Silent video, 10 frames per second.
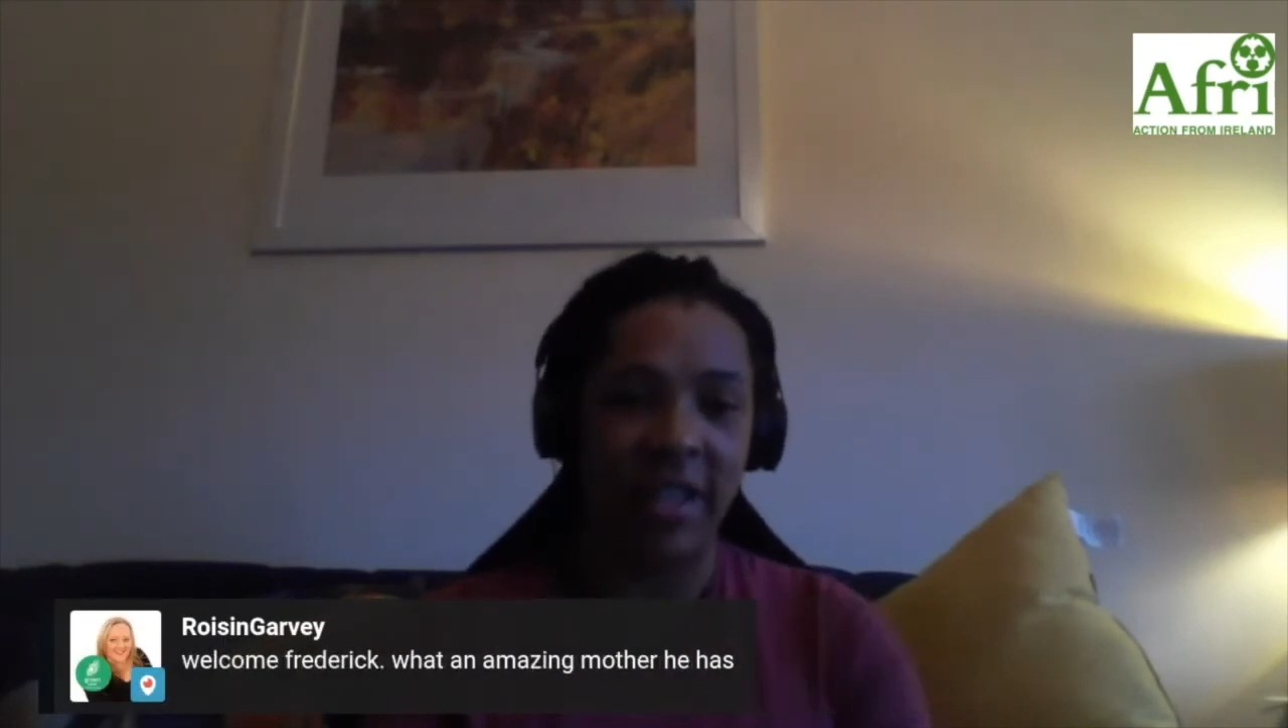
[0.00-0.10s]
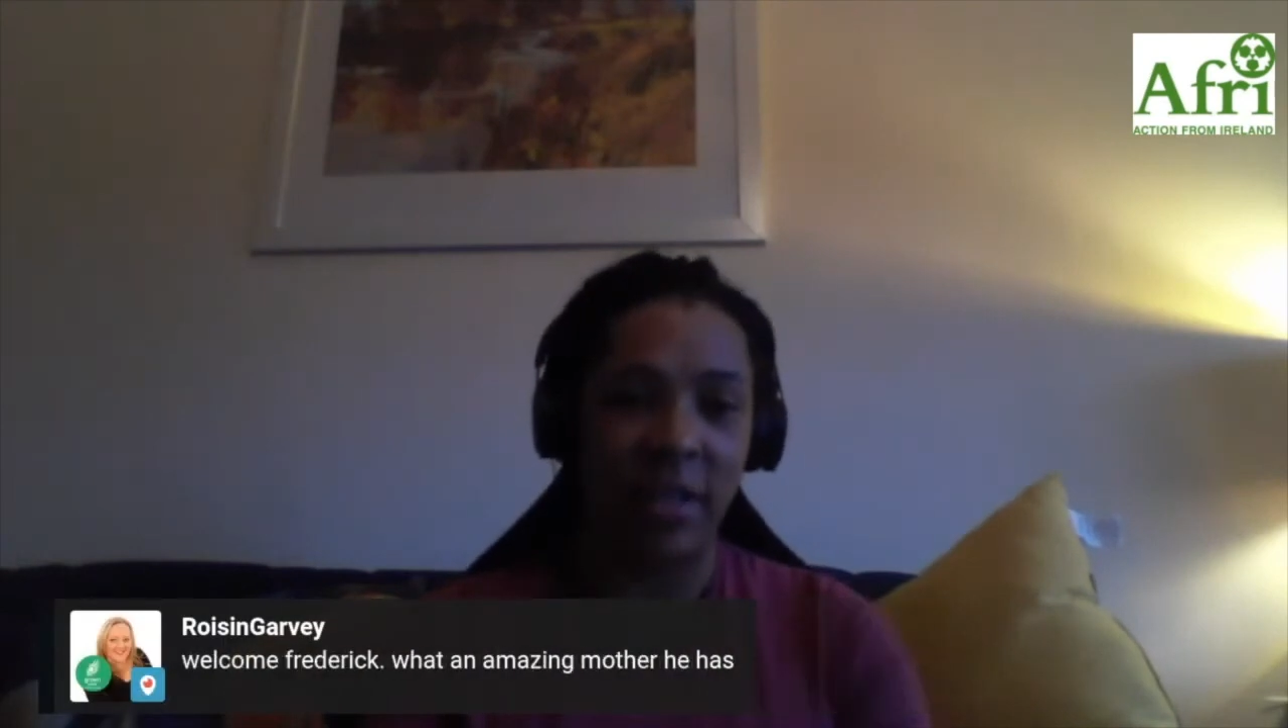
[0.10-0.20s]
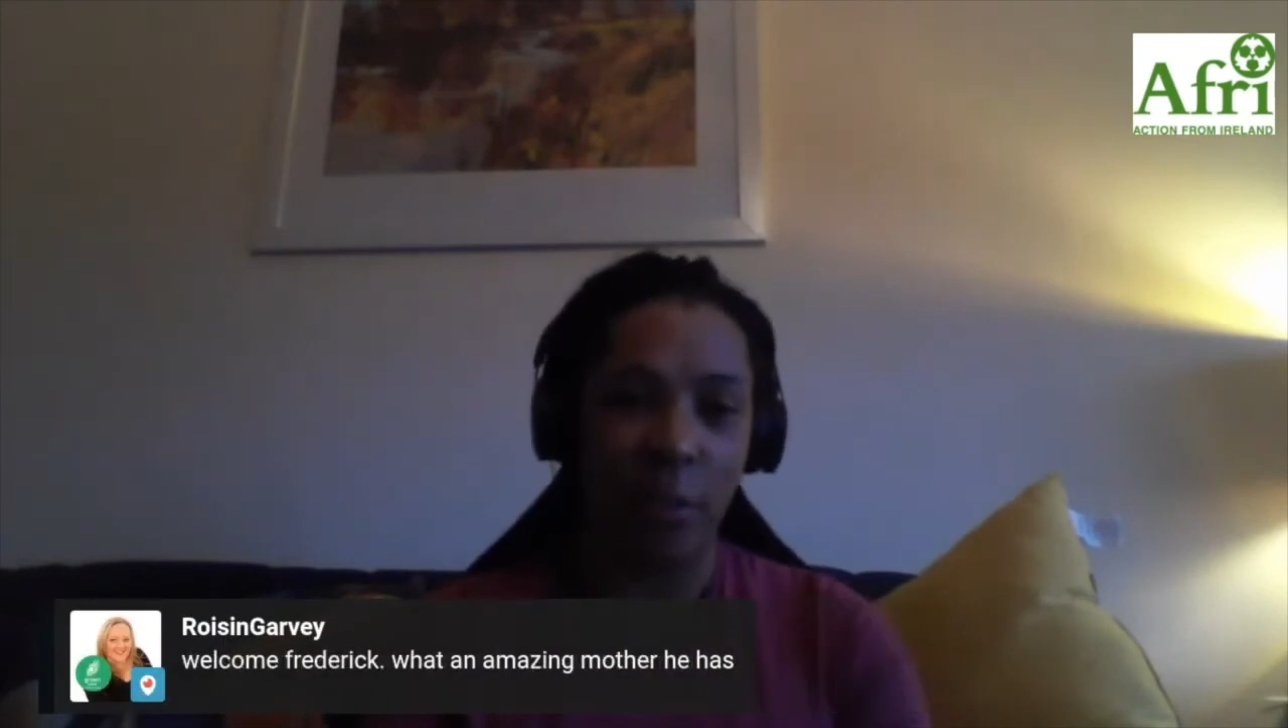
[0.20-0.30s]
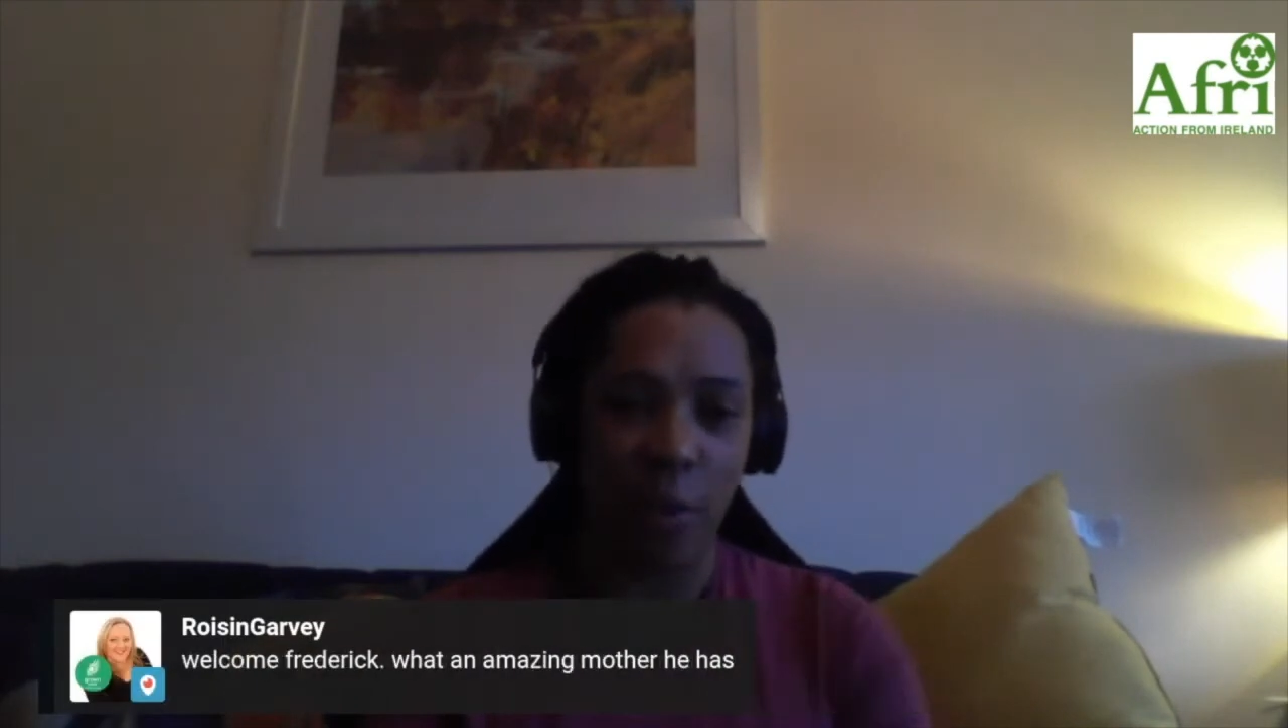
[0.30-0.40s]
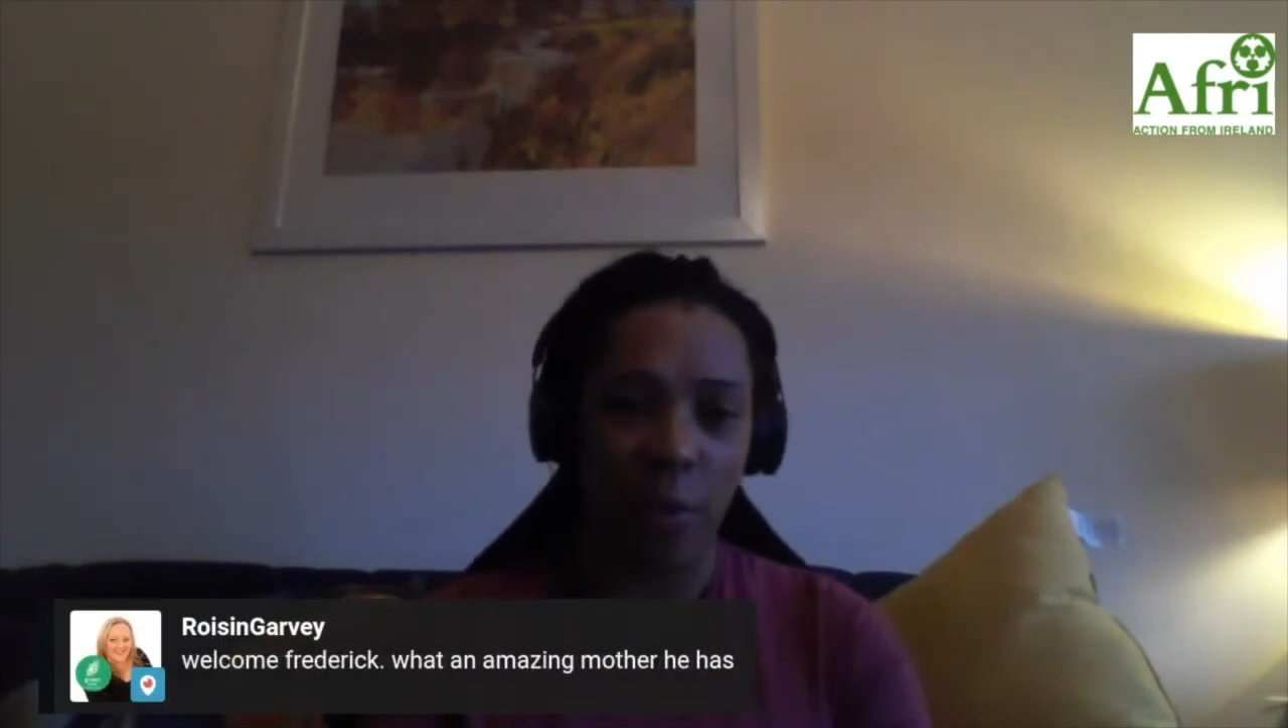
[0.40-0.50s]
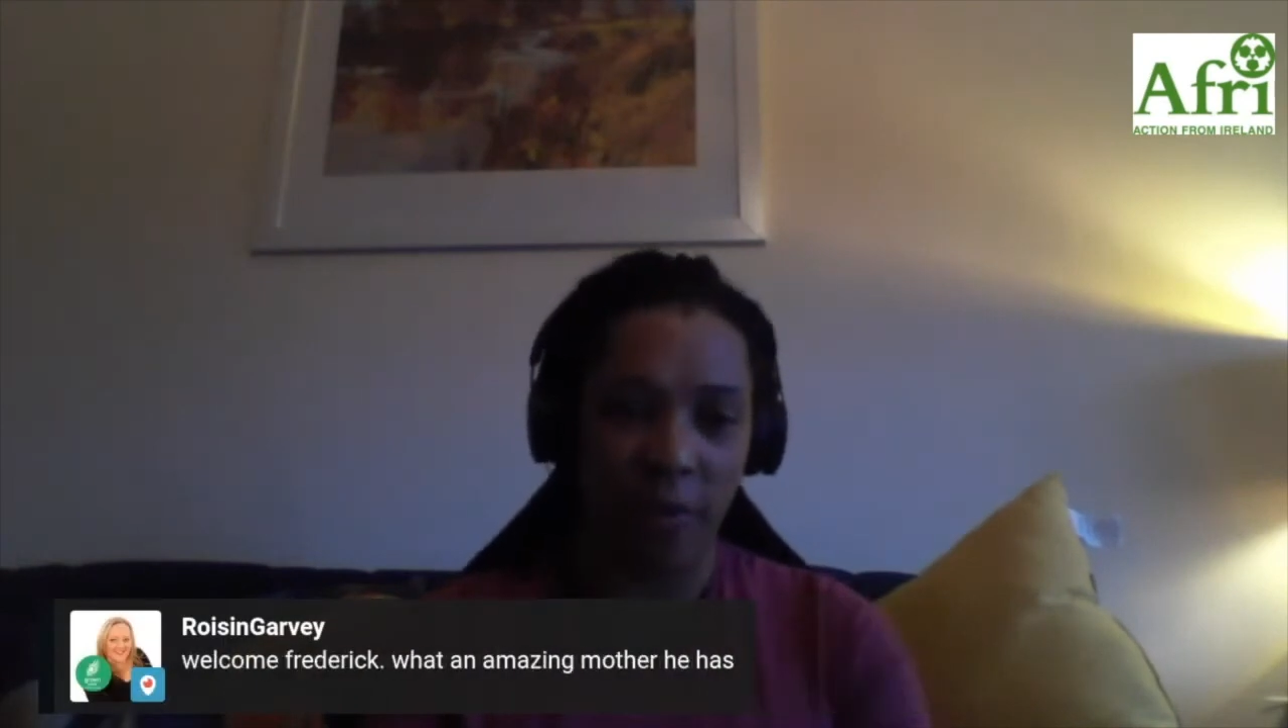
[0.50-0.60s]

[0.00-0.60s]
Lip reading: is more